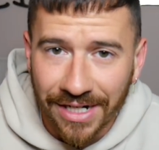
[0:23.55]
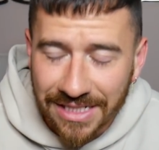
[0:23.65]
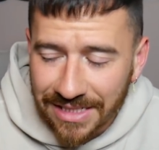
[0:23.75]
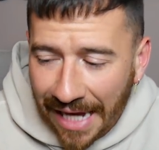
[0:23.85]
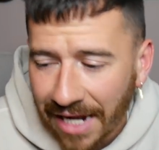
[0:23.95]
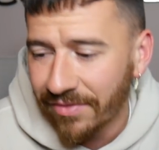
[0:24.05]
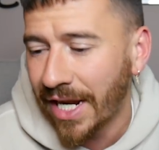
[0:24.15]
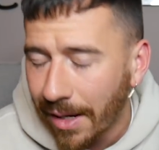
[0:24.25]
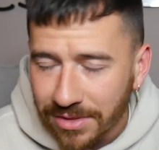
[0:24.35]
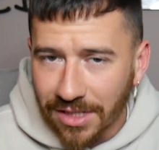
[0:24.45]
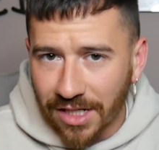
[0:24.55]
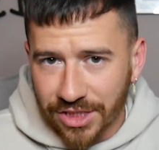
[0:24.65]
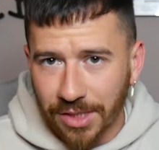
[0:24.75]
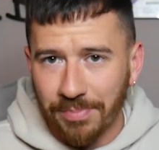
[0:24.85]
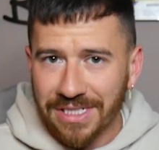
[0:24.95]
is kind of an Amazon
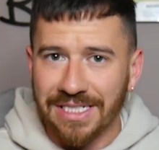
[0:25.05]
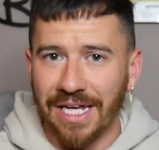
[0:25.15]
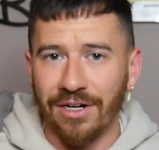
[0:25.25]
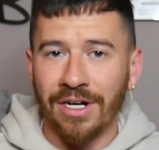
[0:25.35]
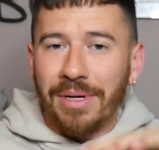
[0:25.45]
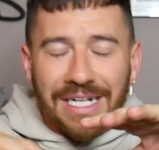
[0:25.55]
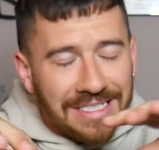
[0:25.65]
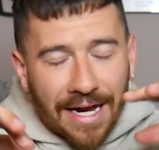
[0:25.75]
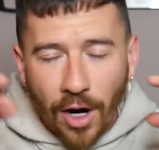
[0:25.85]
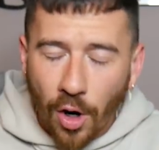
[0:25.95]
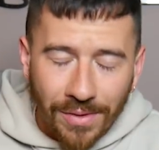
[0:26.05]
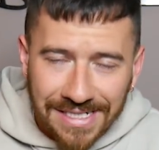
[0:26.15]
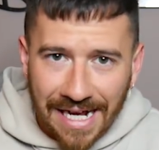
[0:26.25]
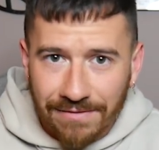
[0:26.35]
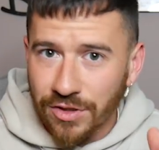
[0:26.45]
shipping center because I
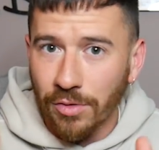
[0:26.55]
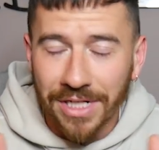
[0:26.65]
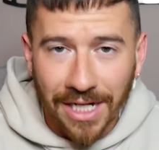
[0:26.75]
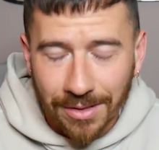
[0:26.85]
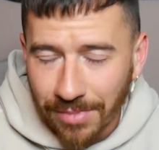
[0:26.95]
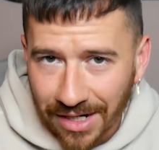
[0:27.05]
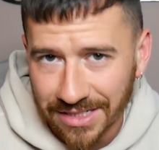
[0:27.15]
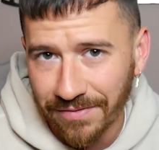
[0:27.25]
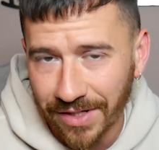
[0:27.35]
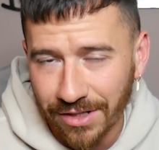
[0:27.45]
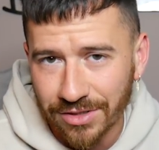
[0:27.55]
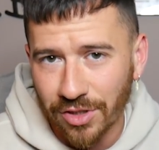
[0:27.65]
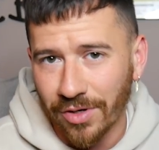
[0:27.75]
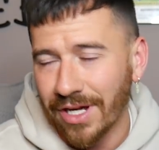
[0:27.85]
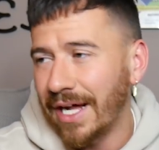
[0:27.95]
always have so many unboxing videos
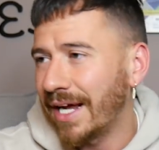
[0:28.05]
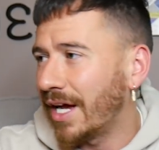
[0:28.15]
going on.